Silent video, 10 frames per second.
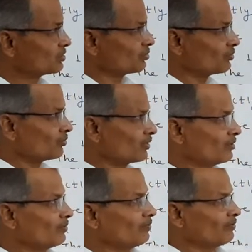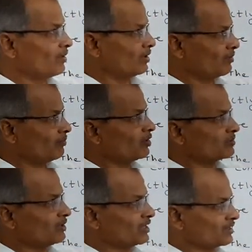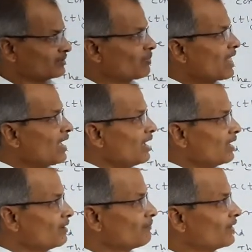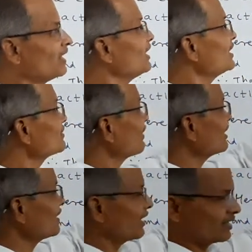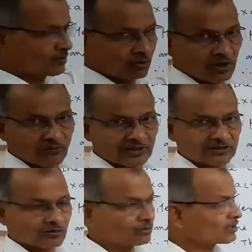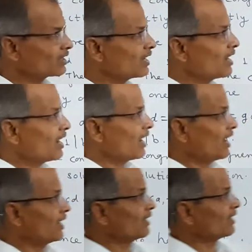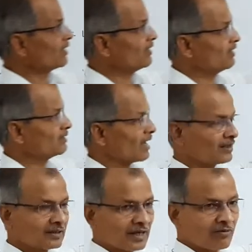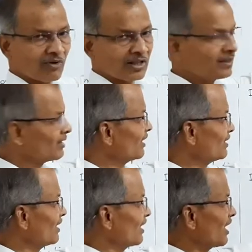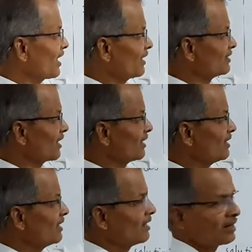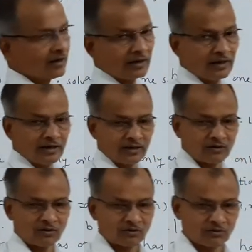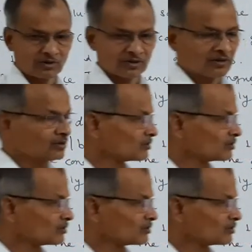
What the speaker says: two possibilities. If D is 1, there is only one solution, and D is other than 1, then there are exactly D incongruent